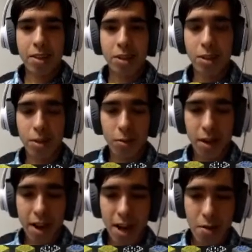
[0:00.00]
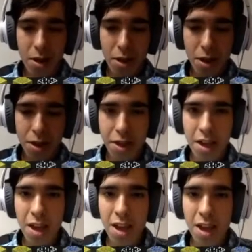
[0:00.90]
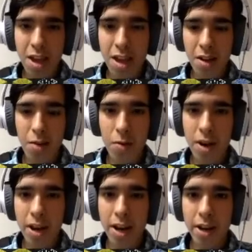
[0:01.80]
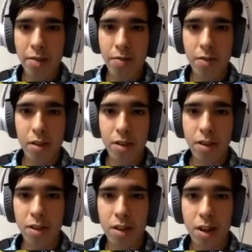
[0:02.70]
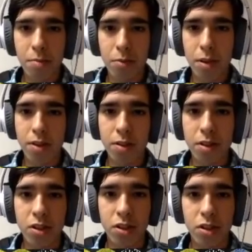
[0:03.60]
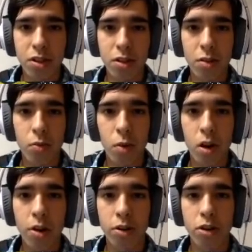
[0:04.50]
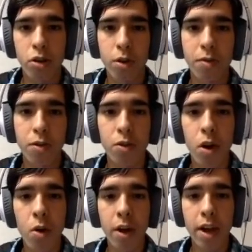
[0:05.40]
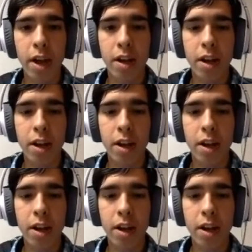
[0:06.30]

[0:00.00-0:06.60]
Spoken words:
so now I think we need to fill this up with distilled water. So if you go in,